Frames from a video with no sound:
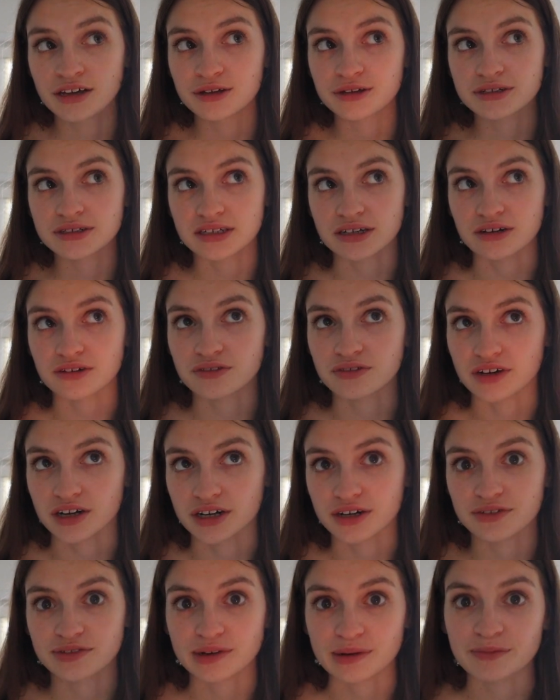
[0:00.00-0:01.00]
so
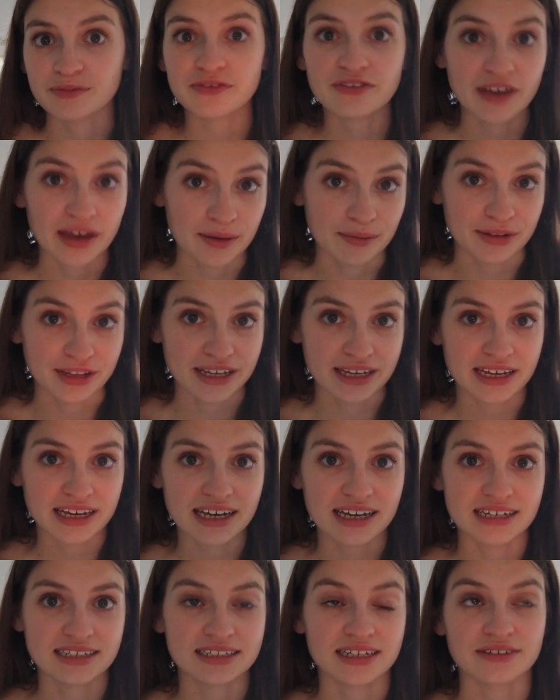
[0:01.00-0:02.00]
far from family,
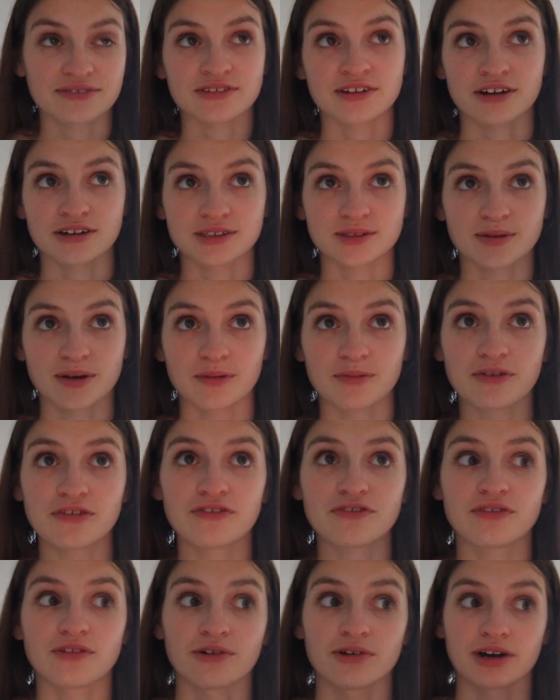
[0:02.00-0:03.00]
as I've talked about
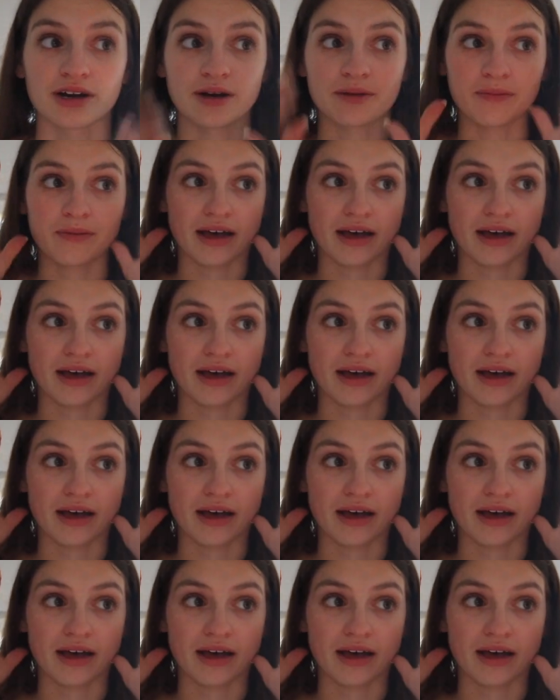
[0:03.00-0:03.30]
before,